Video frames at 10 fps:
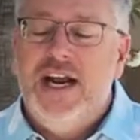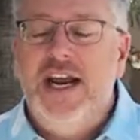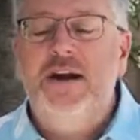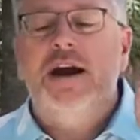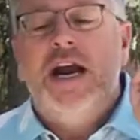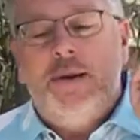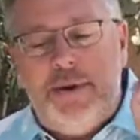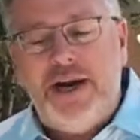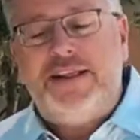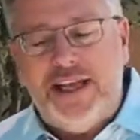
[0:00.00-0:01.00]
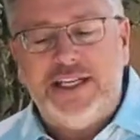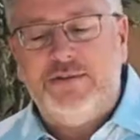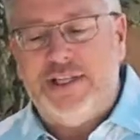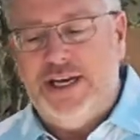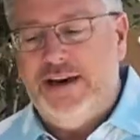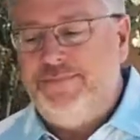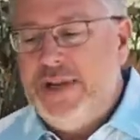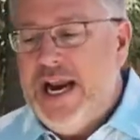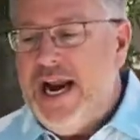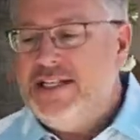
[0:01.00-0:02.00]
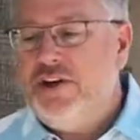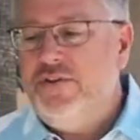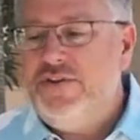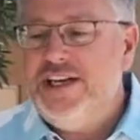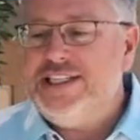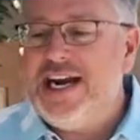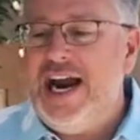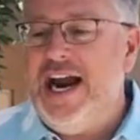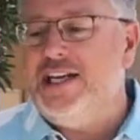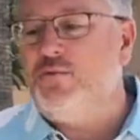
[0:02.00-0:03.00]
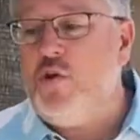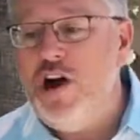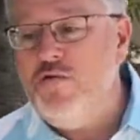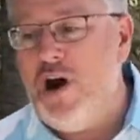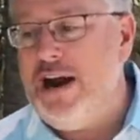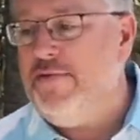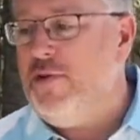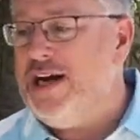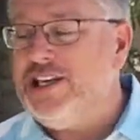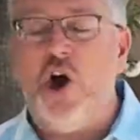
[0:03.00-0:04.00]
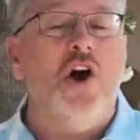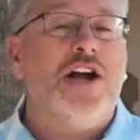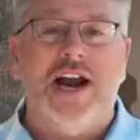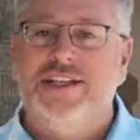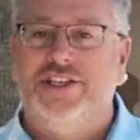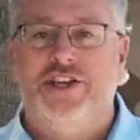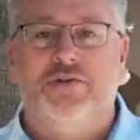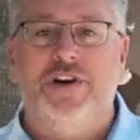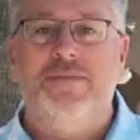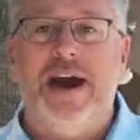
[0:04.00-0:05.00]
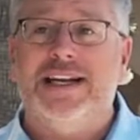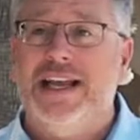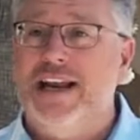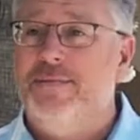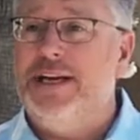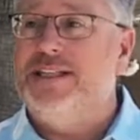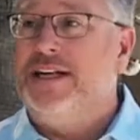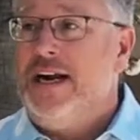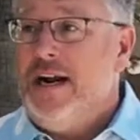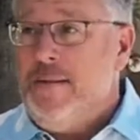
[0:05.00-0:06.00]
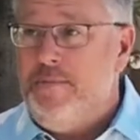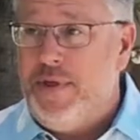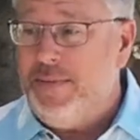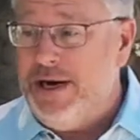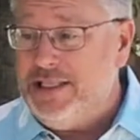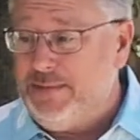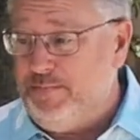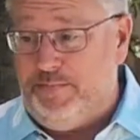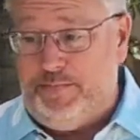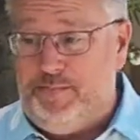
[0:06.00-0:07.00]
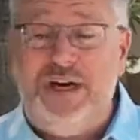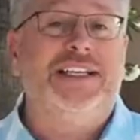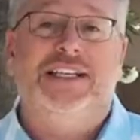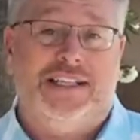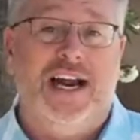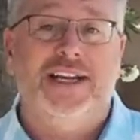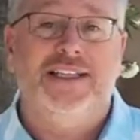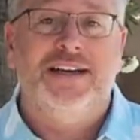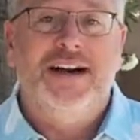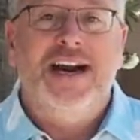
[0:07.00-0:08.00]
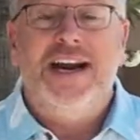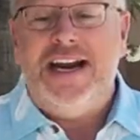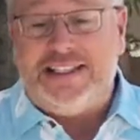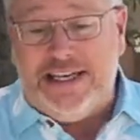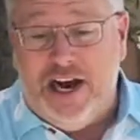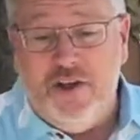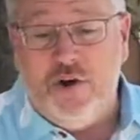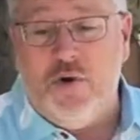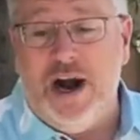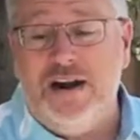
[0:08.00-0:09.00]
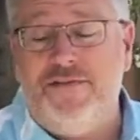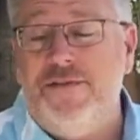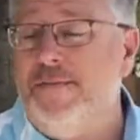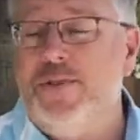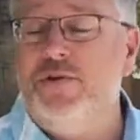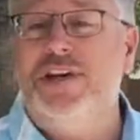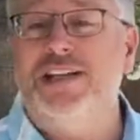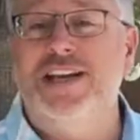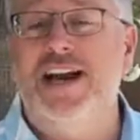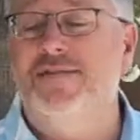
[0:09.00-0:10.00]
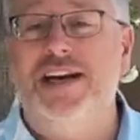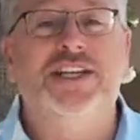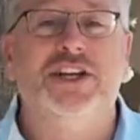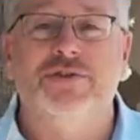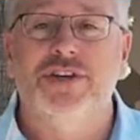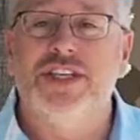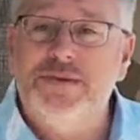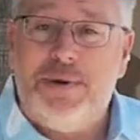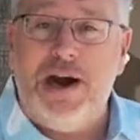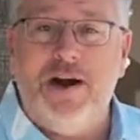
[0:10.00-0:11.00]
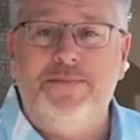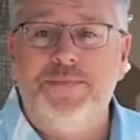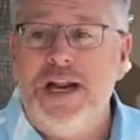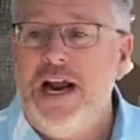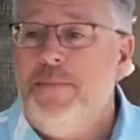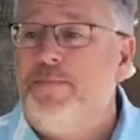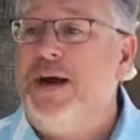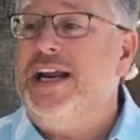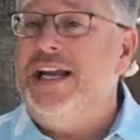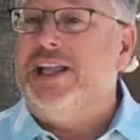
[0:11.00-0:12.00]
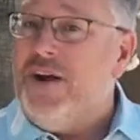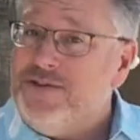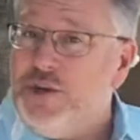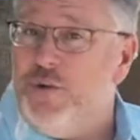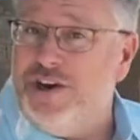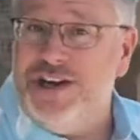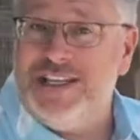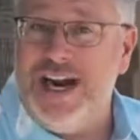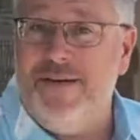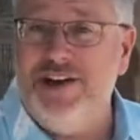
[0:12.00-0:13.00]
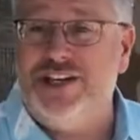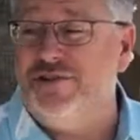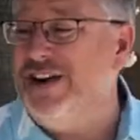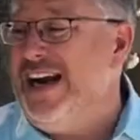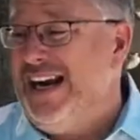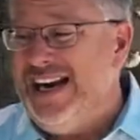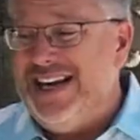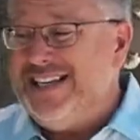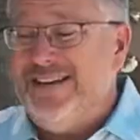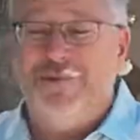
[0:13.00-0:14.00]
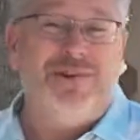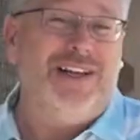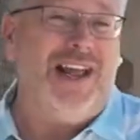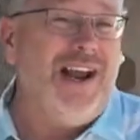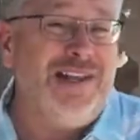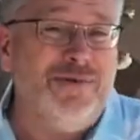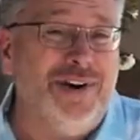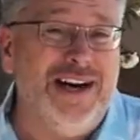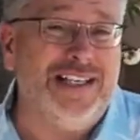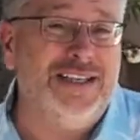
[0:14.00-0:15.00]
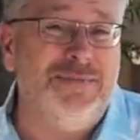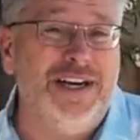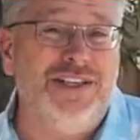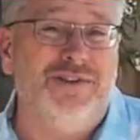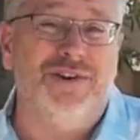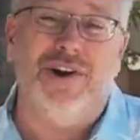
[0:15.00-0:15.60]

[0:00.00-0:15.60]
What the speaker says: Anyway, but that's what they did. And so this guy has one wife who has all kinds of children. And back then, that means big success. He has the other wife who doesn't have any children. She's barren. But he loves the one who doesn't have any children. He doesn't even really like the one who has as many children